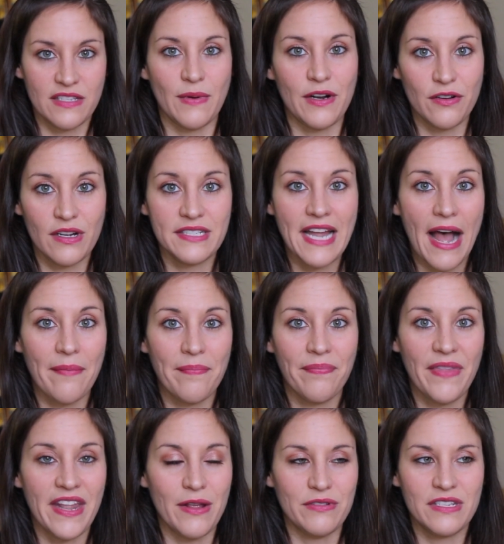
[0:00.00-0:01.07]
sweater on top.
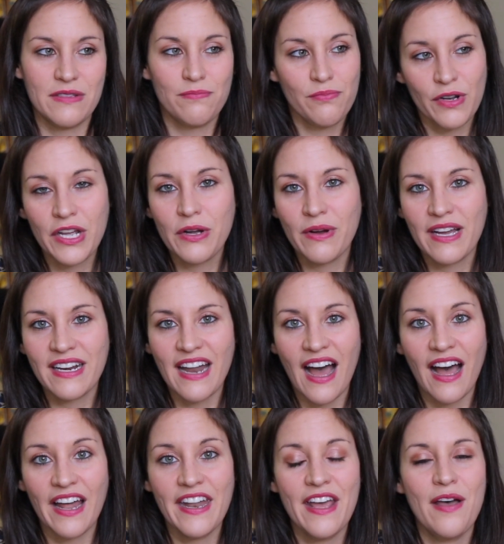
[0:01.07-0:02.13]
And it was a pretty quick
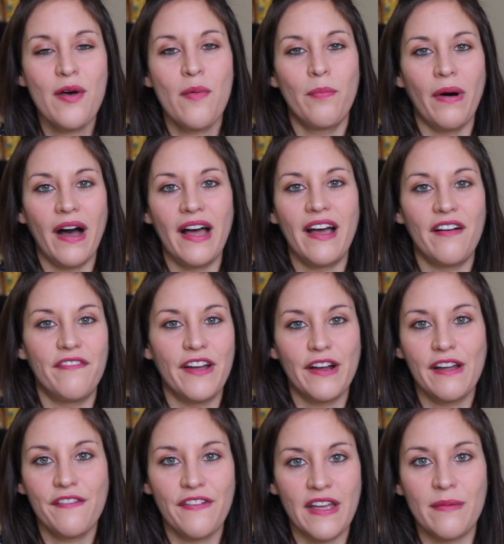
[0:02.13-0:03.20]
nod, but a
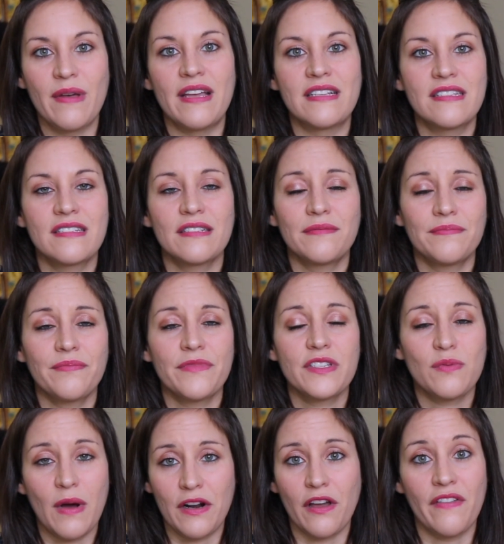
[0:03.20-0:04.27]
very famous
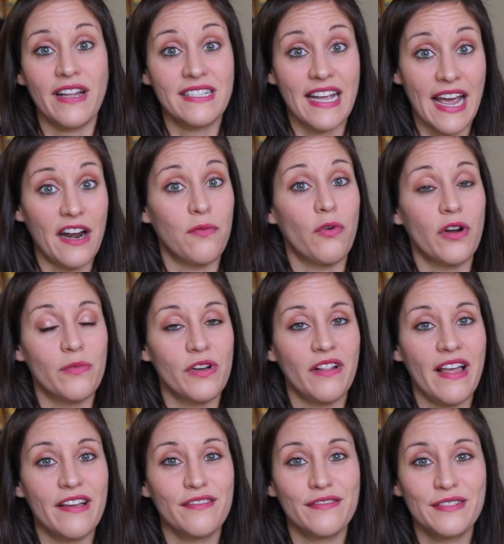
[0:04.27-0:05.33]
sweater that Diana wore in real
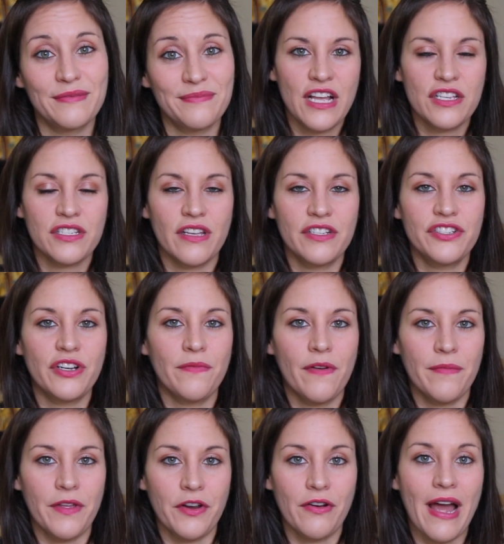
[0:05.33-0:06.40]
life. So let's jump
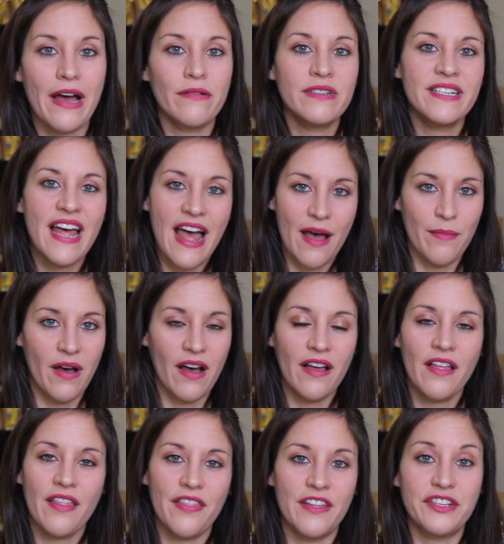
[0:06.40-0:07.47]
from The Crown to
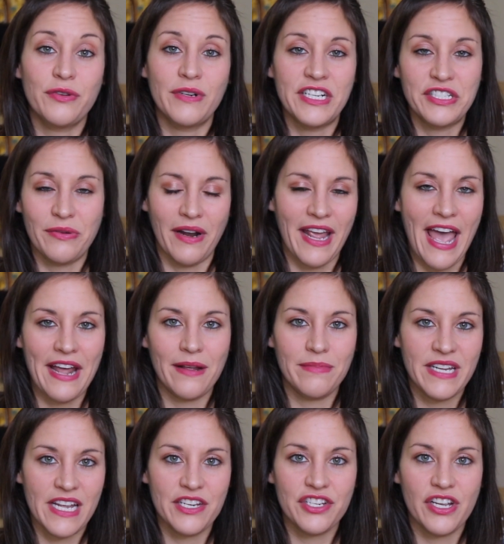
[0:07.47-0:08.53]
Emma, the 2020
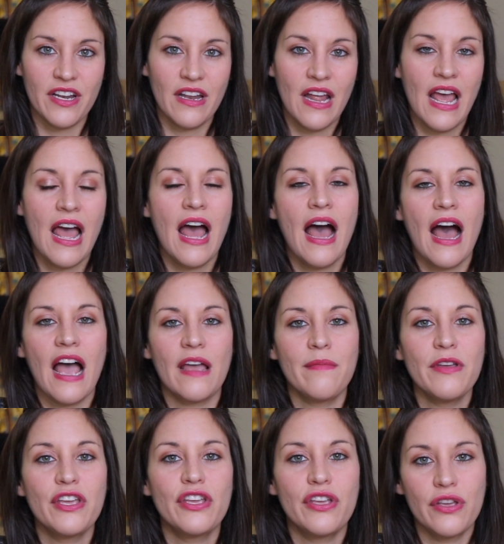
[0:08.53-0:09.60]
adaptation. I'm
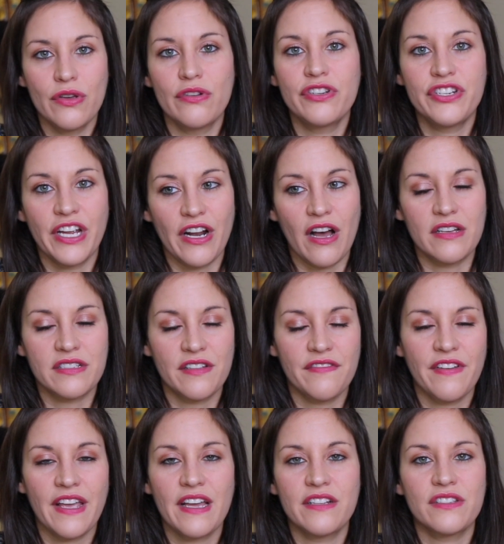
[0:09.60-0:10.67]
a huge Jane Austen
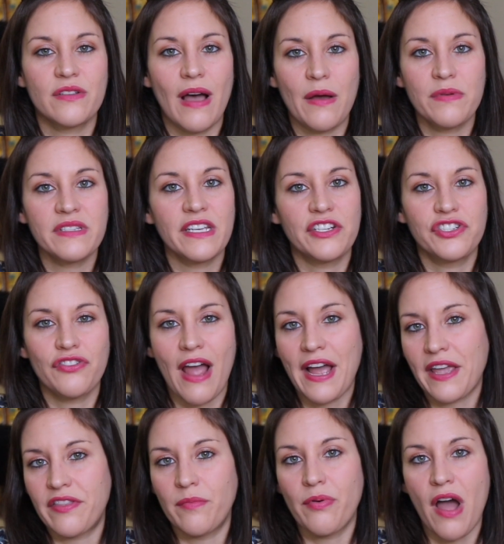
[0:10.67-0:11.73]
fan, so I was like
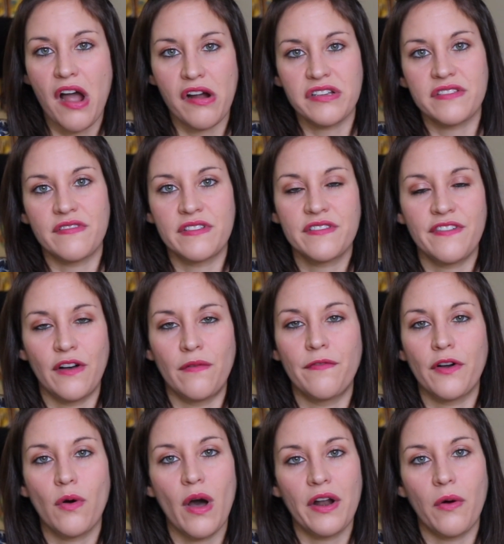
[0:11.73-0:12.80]
tracking the progress of this film
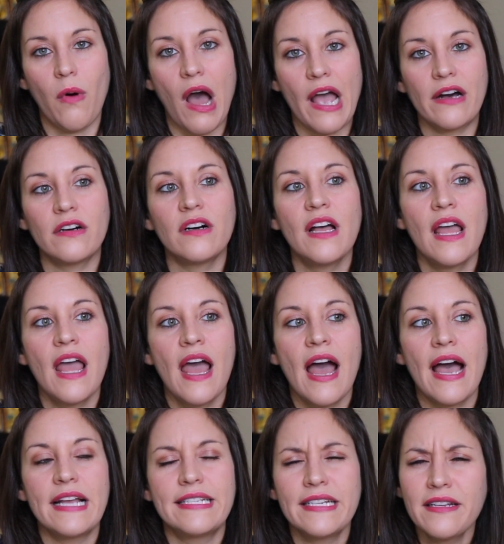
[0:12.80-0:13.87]
for quite a while.
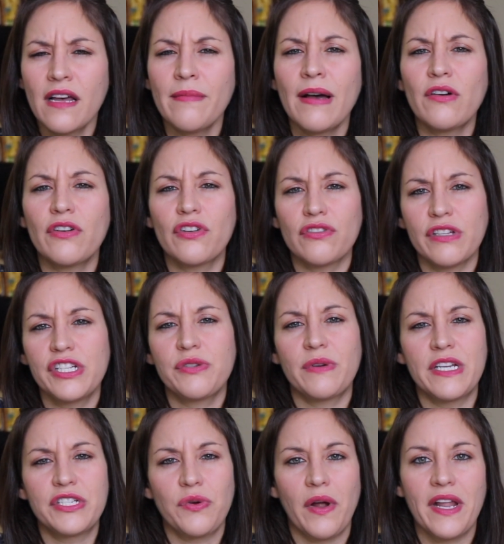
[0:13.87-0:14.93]
It did come out early
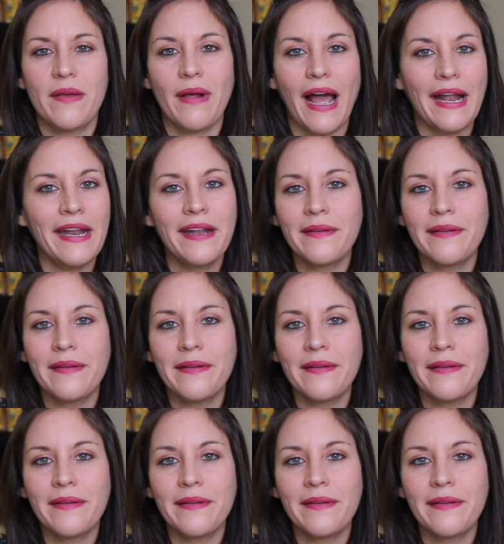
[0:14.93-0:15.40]
2020, but I